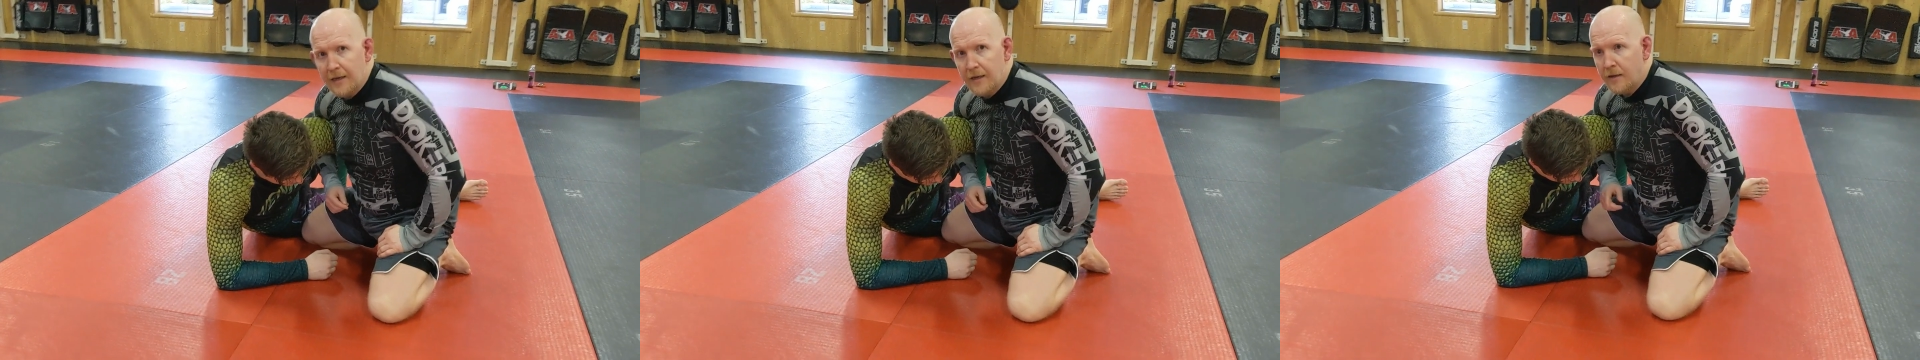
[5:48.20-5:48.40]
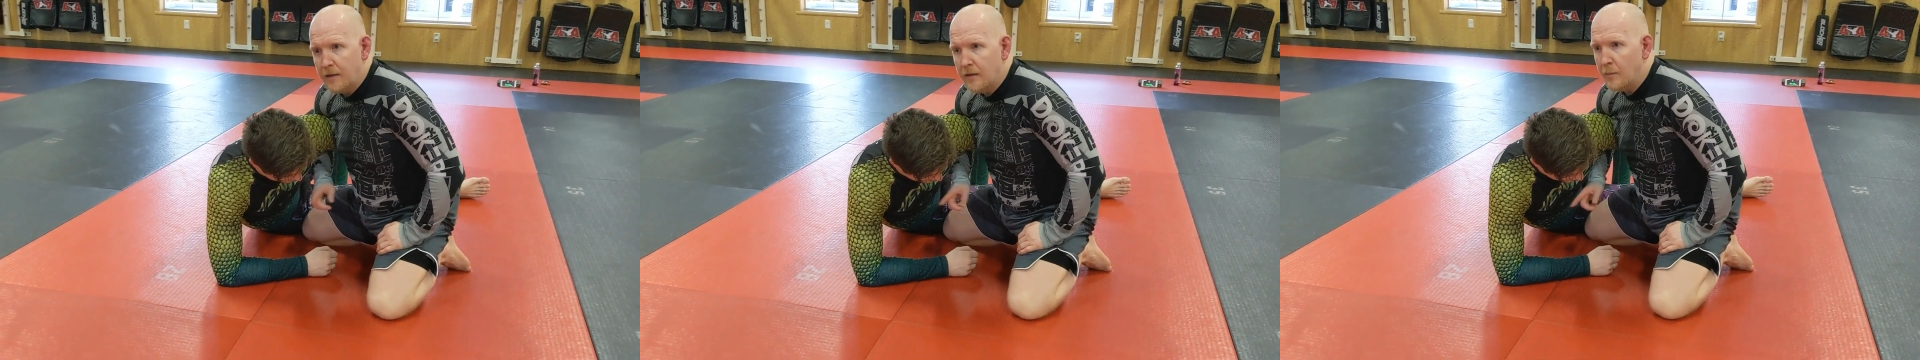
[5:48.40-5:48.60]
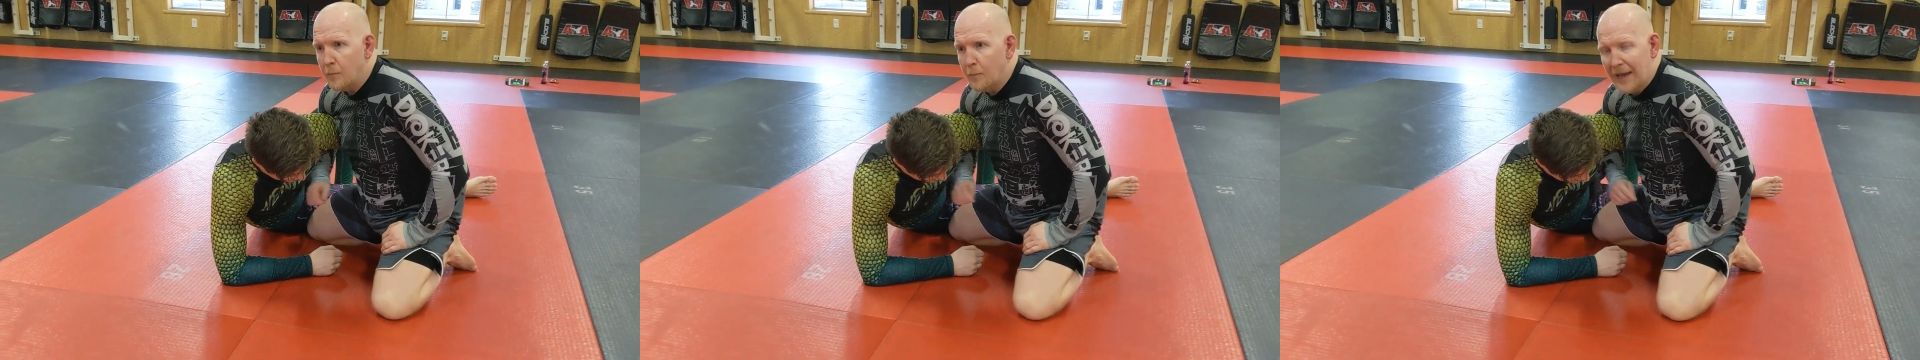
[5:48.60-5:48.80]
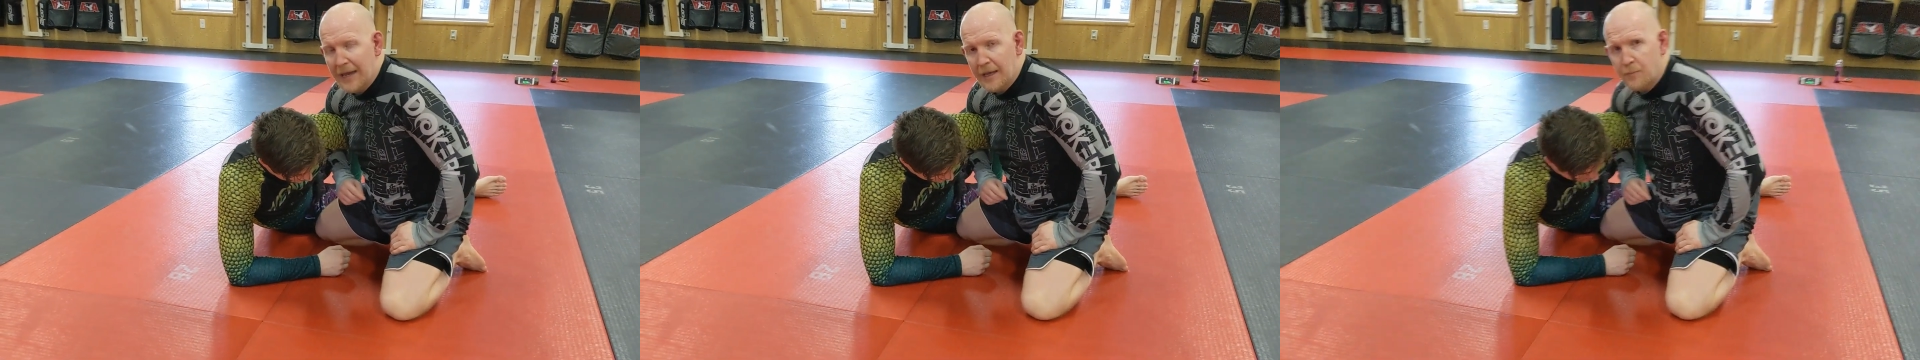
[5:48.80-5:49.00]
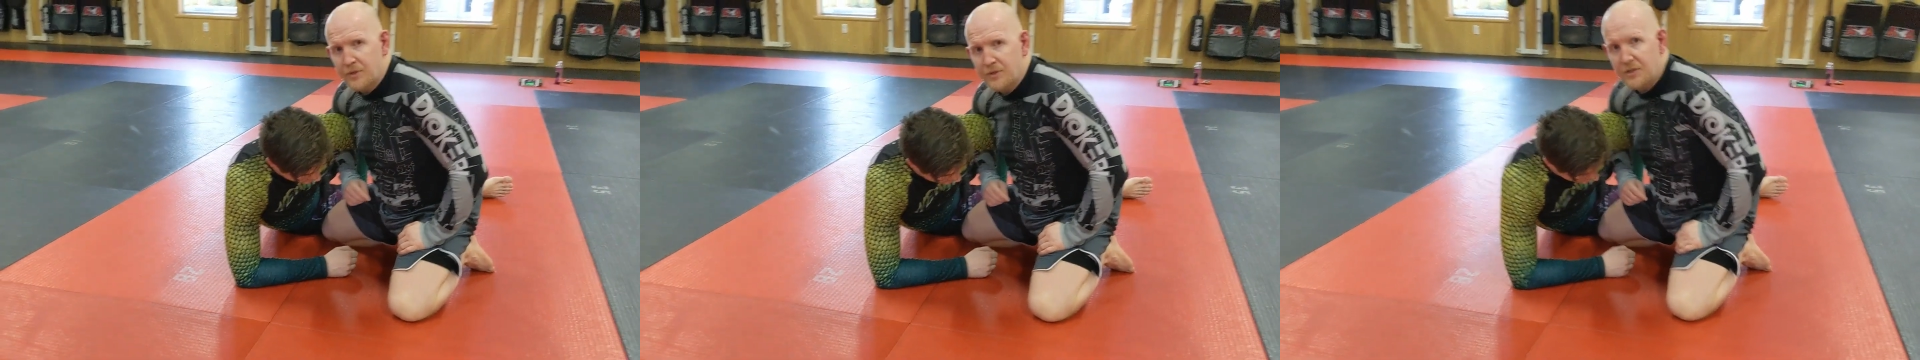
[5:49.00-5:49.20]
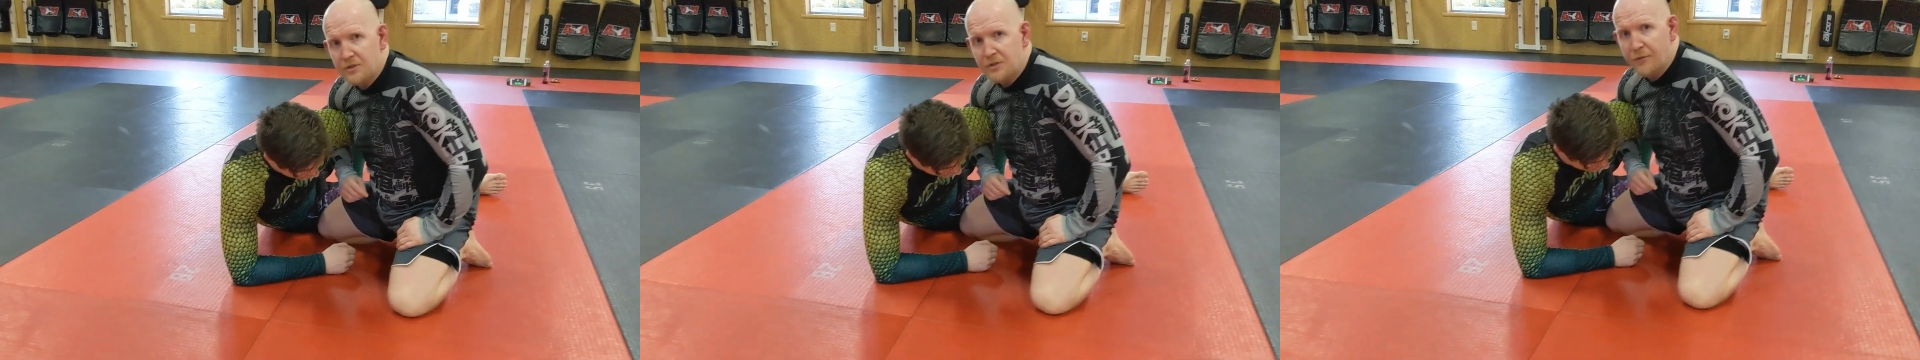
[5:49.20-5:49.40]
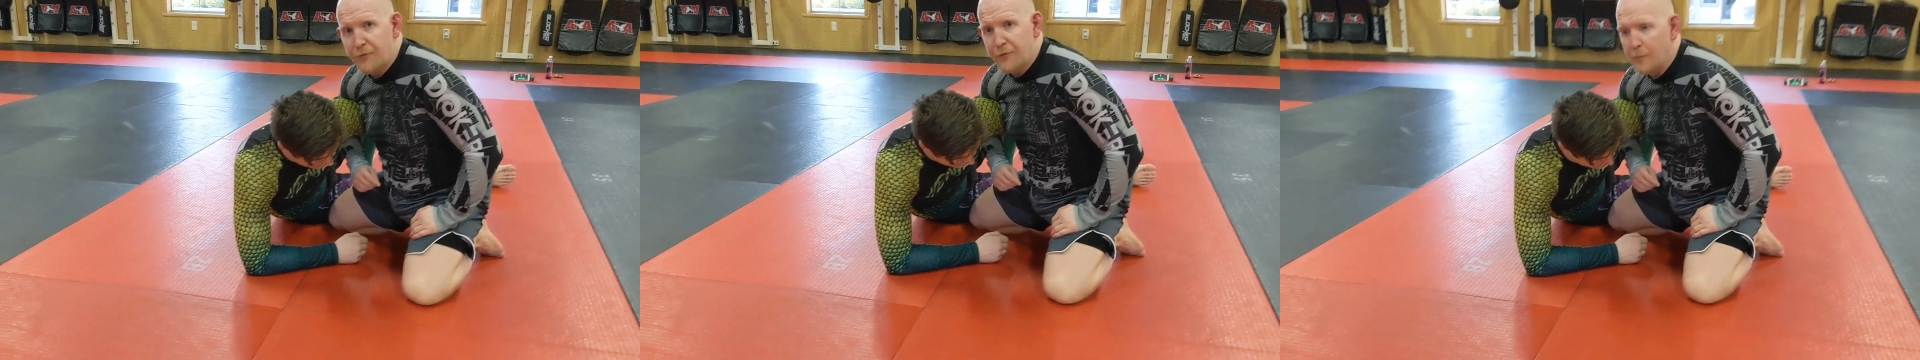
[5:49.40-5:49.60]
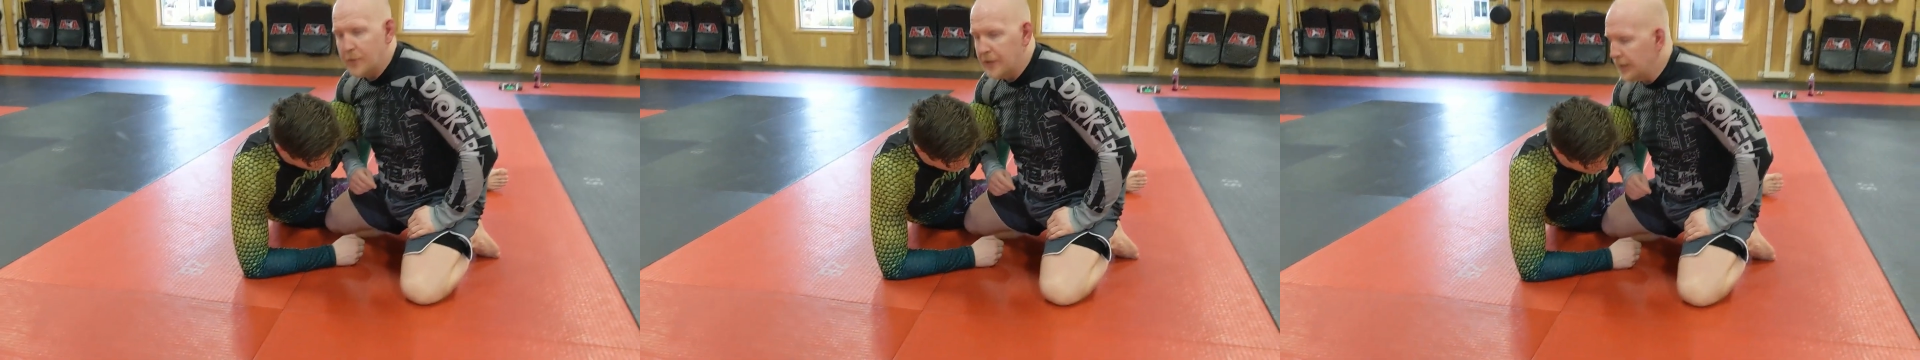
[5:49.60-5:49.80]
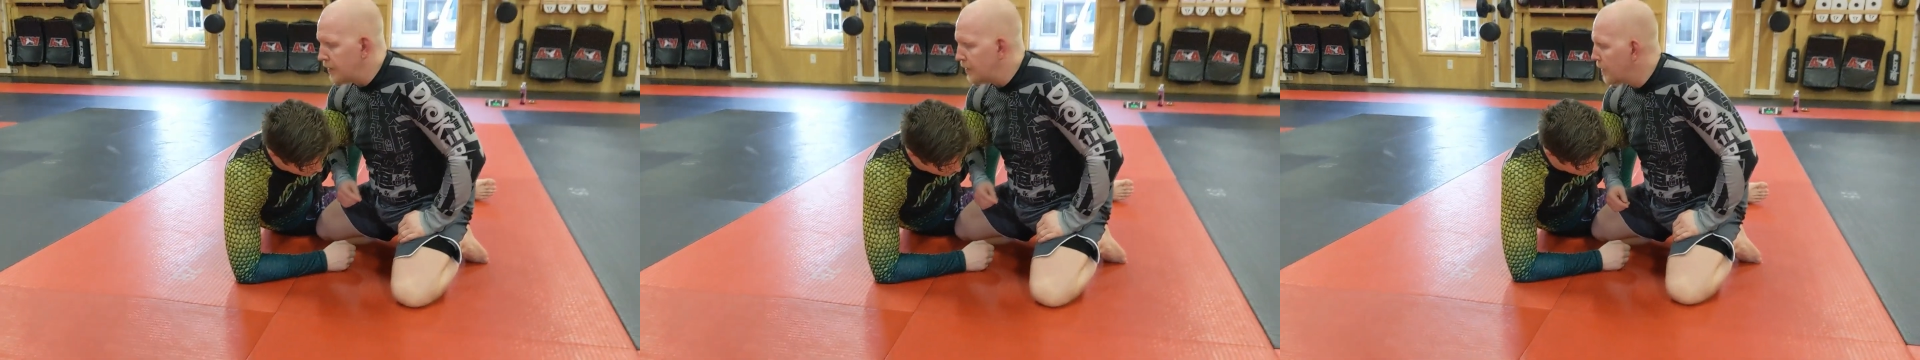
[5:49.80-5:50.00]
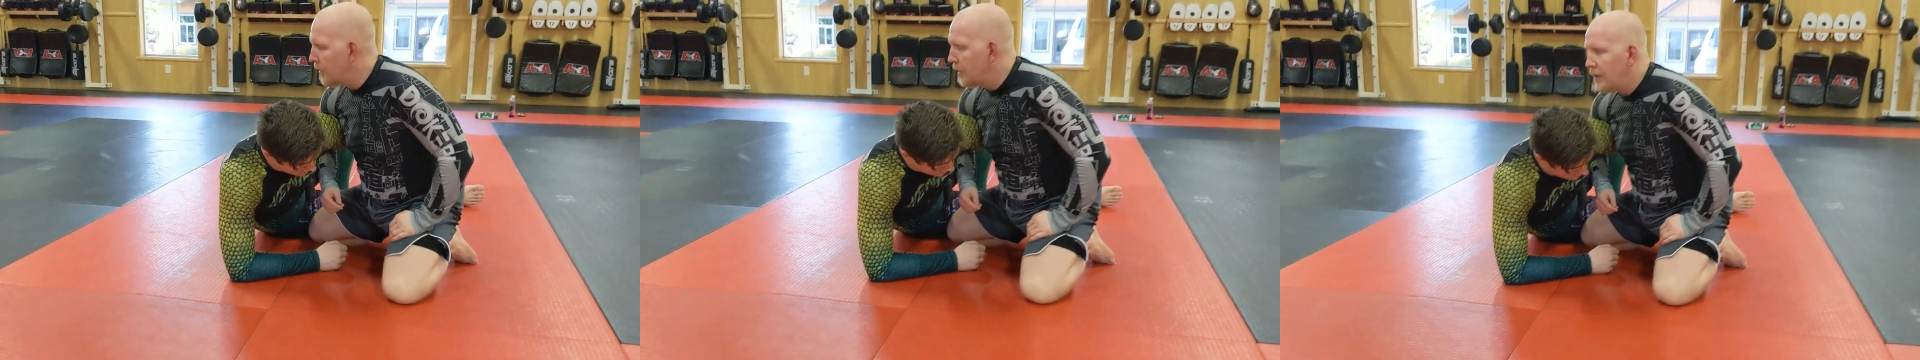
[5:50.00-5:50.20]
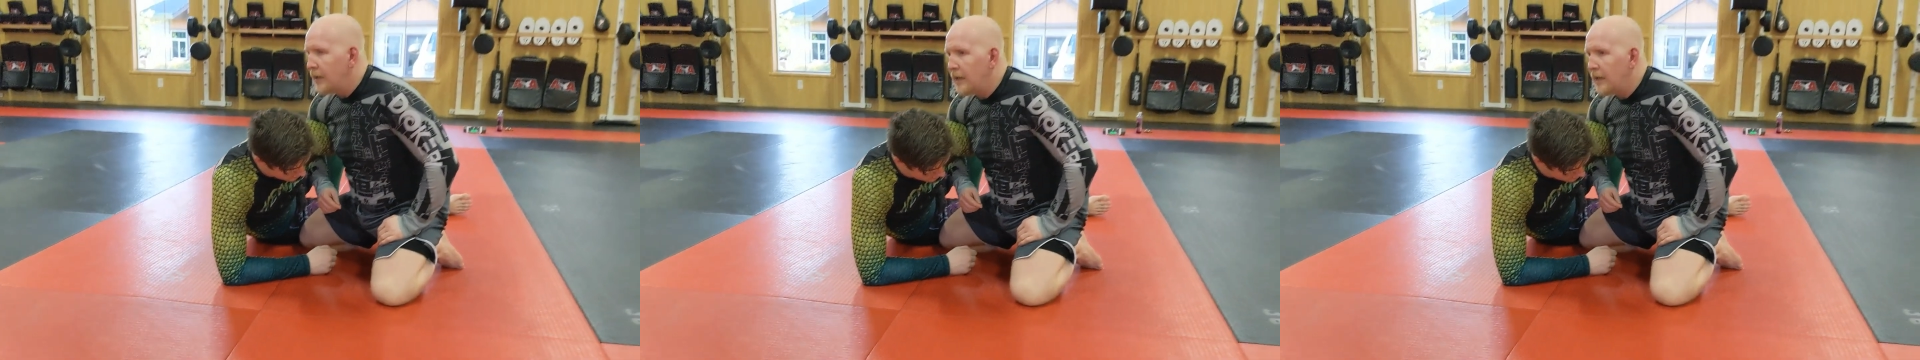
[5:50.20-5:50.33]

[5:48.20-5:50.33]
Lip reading: Again, bad position for me.